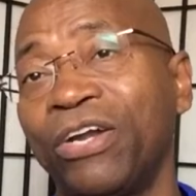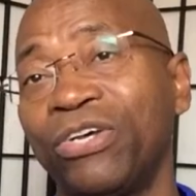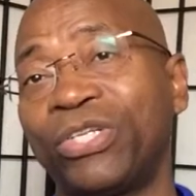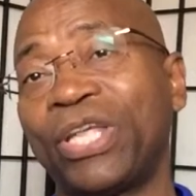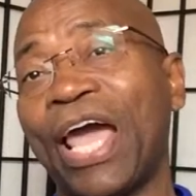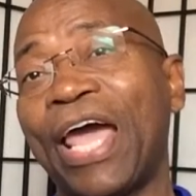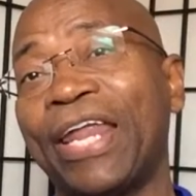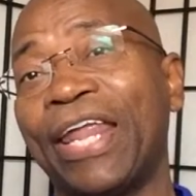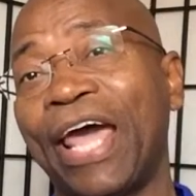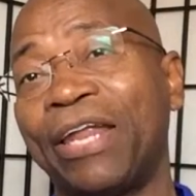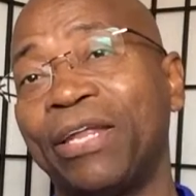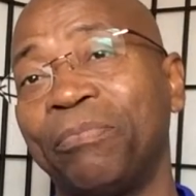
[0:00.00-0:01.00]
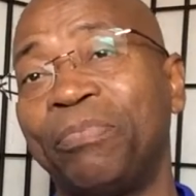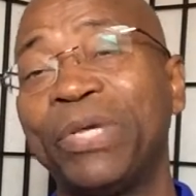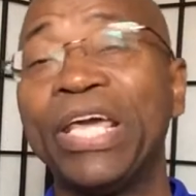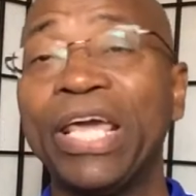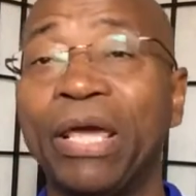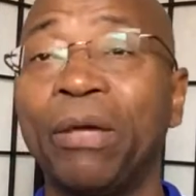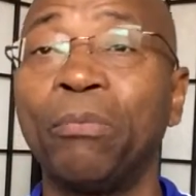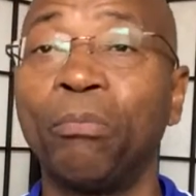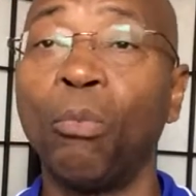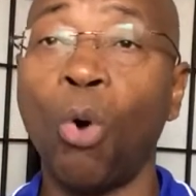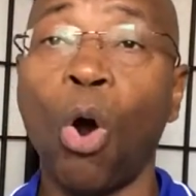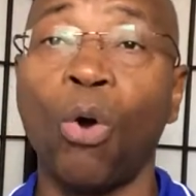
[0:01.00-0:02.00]
understand that being
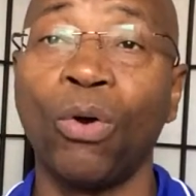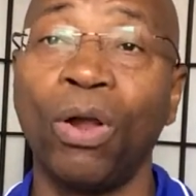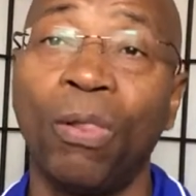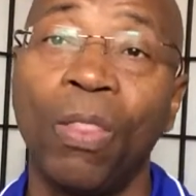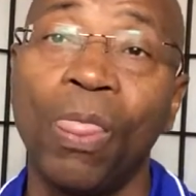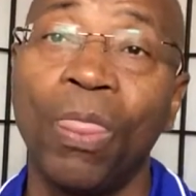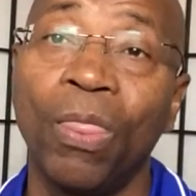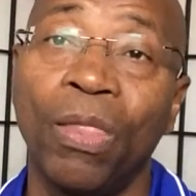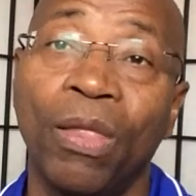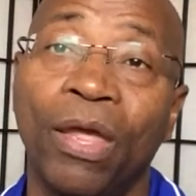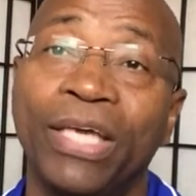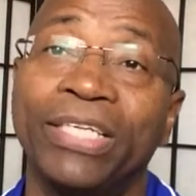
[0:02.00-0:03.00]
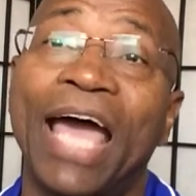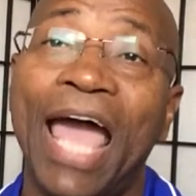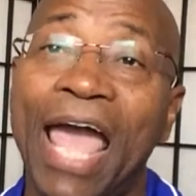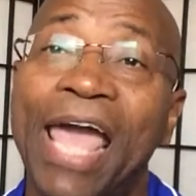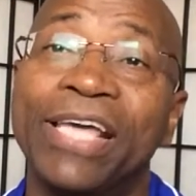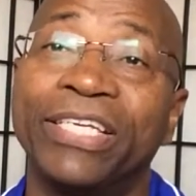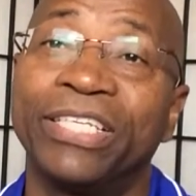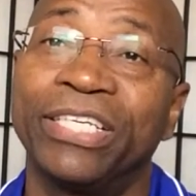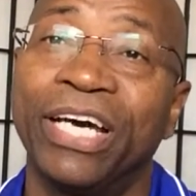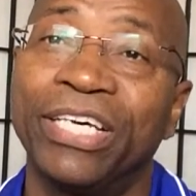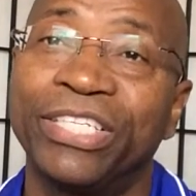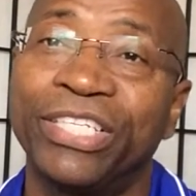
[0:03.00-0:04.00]
moral is, is
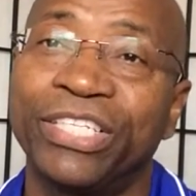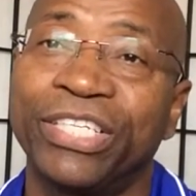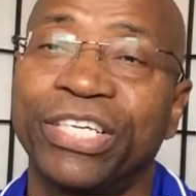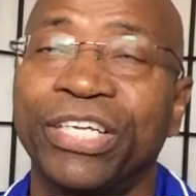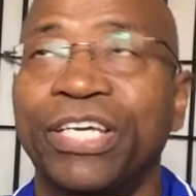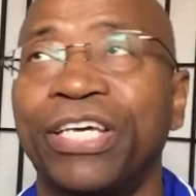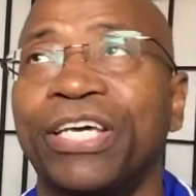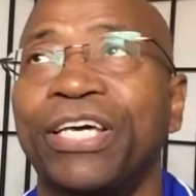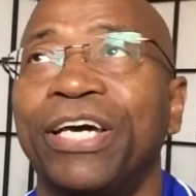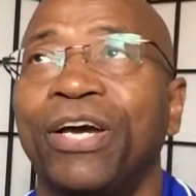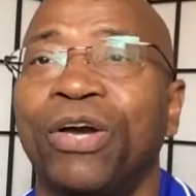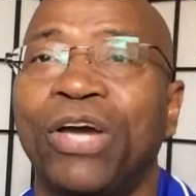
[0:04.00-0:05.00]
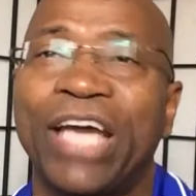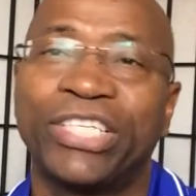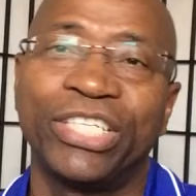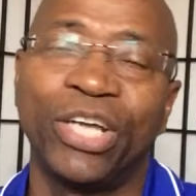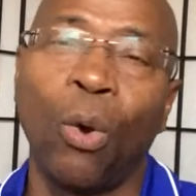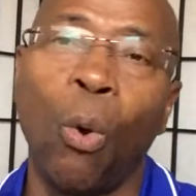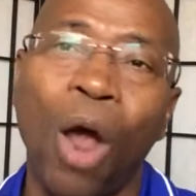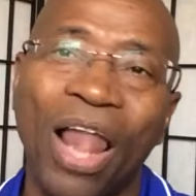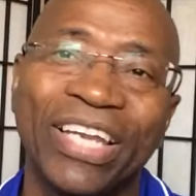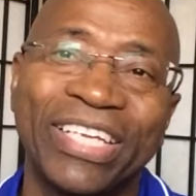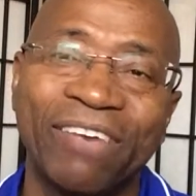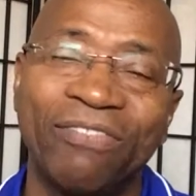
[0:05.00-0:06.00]
a, catches the
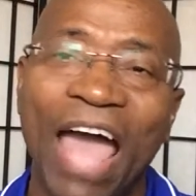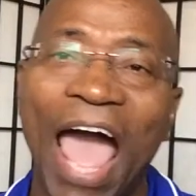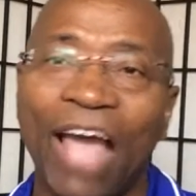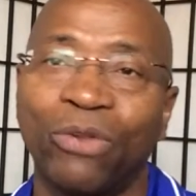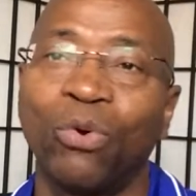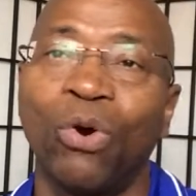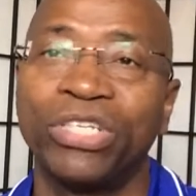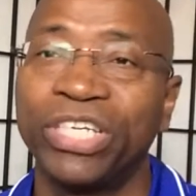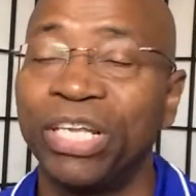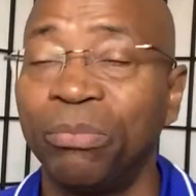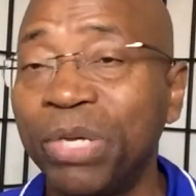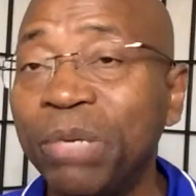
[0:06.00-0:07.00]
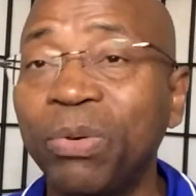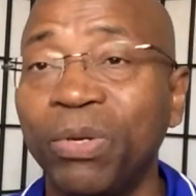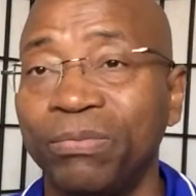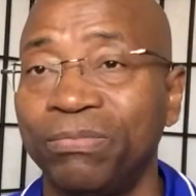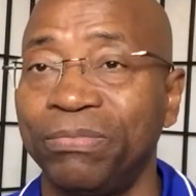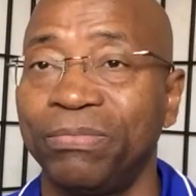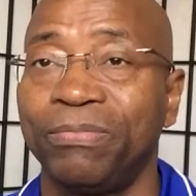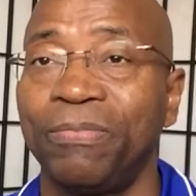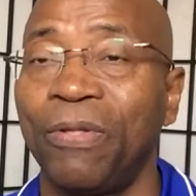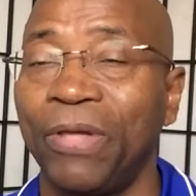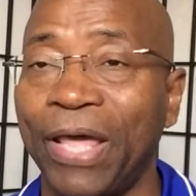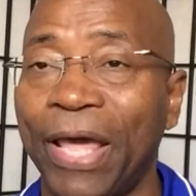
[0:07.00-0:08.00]
quality of the act towards other people,
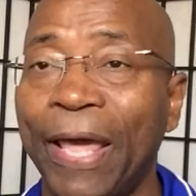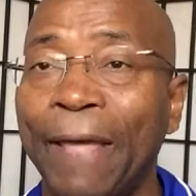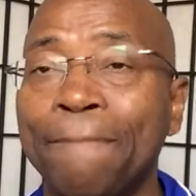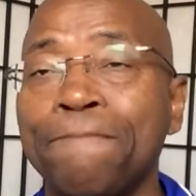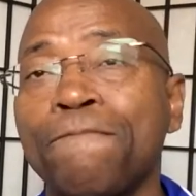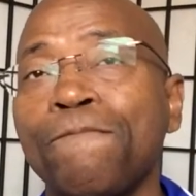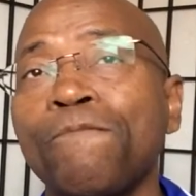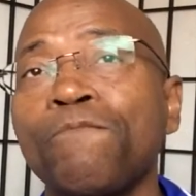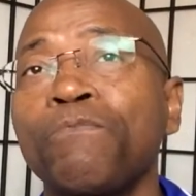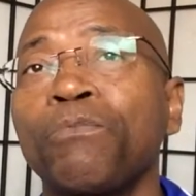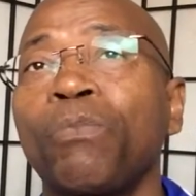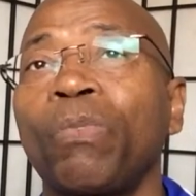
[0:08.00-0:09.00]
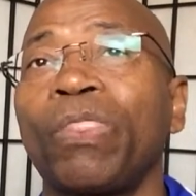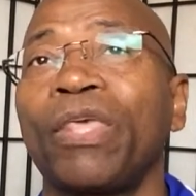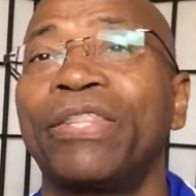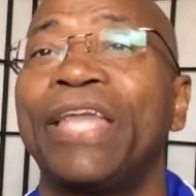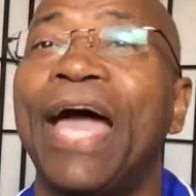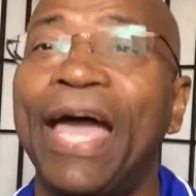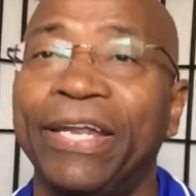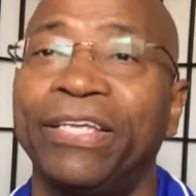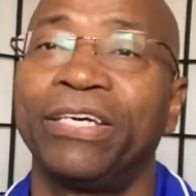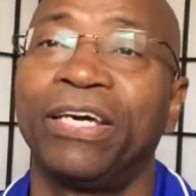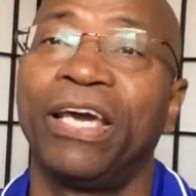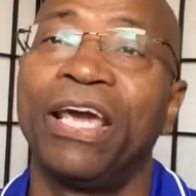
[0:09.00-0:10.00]
okay?
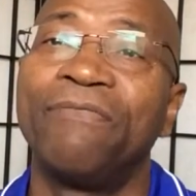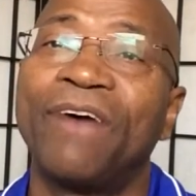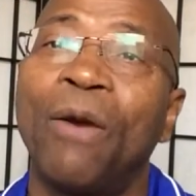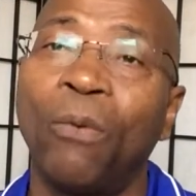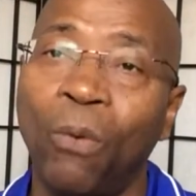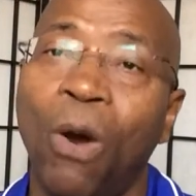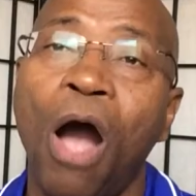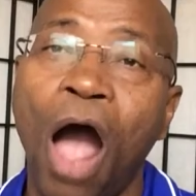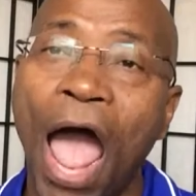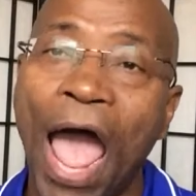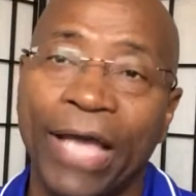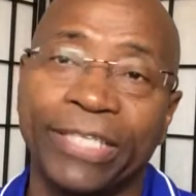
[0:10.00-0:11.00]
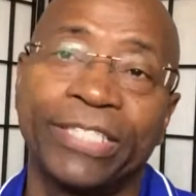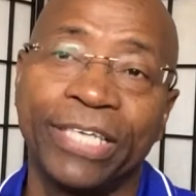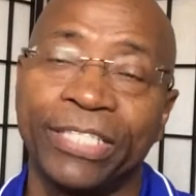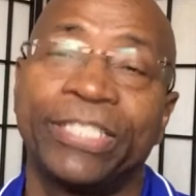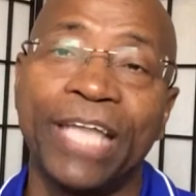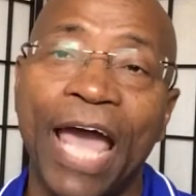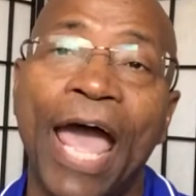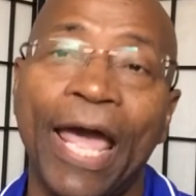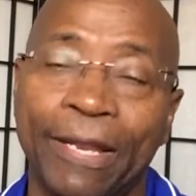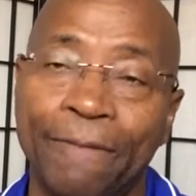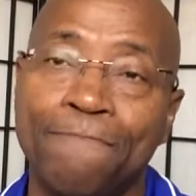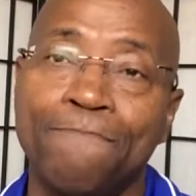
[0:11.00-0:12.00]
That if I act such
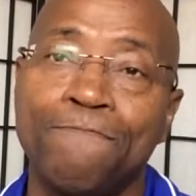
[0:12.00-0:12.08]
that